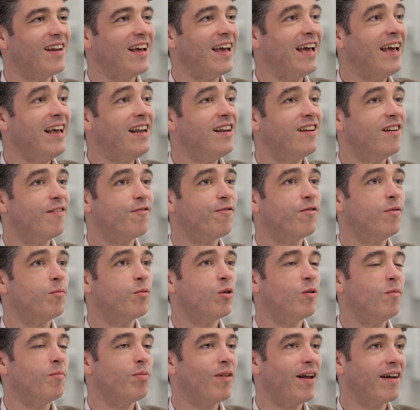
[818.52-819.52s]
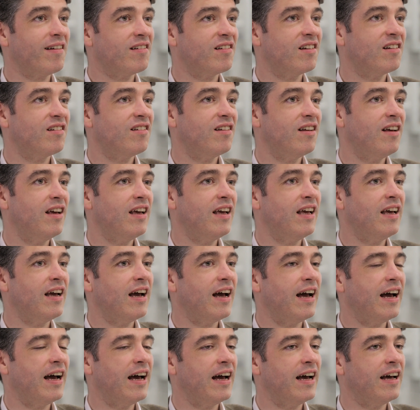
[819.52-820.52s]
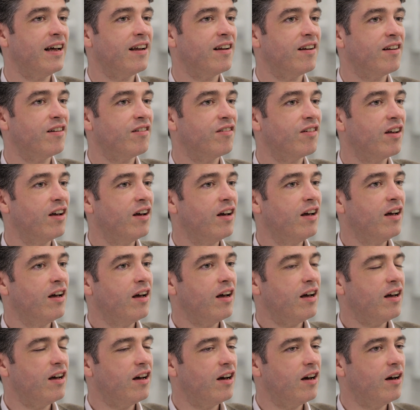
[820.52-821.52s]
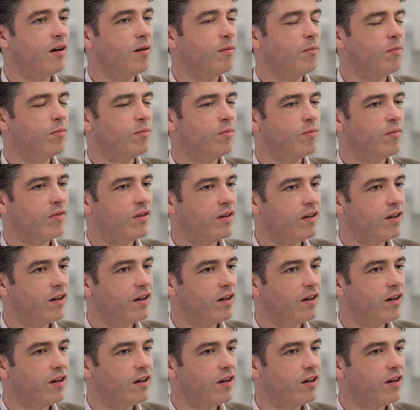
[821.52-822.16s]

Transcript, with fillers: a hint from complexity and um,